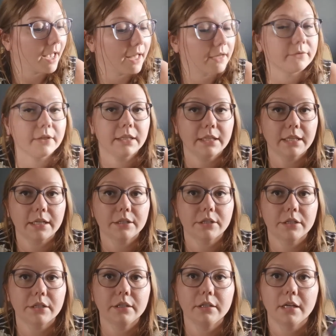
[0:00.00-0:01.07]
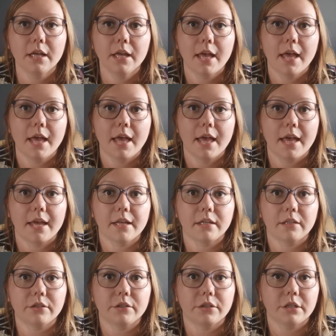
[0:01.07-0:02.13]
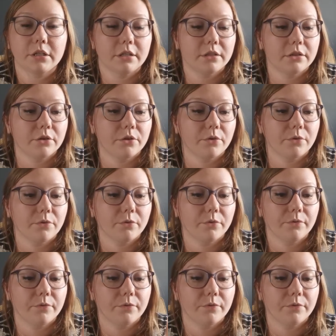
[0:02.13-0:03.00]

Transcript: Advent last year, and she so